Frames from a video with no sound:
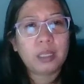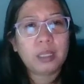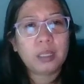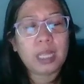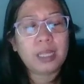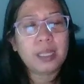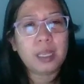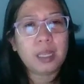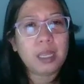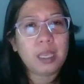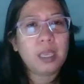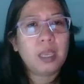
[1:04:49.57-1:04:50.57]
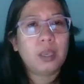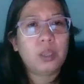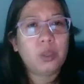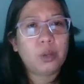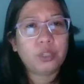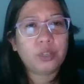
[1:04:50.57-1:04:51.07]
technically
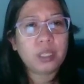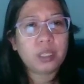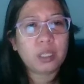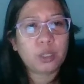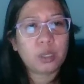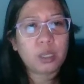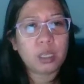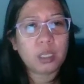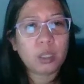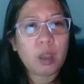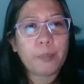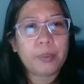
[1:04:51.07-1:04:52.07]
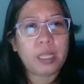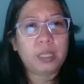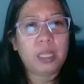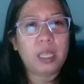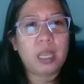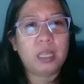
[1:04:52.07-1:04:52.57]
your transistor is
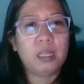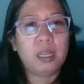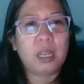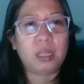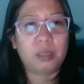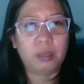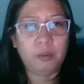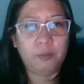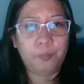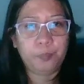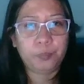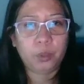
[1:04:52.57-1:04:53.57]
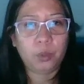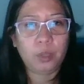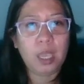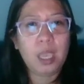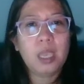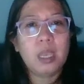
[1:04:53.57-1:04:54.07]
operating at the cutoff.
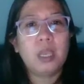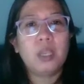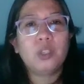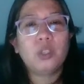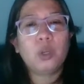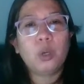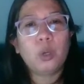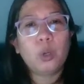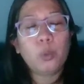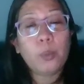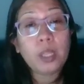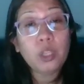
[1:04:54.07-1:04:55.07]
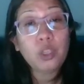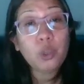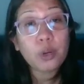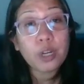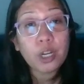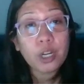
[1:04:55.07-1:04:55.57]
Okay? So when
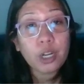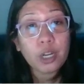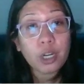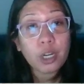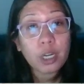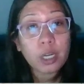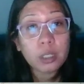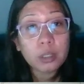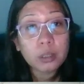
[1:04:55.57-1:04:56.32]
your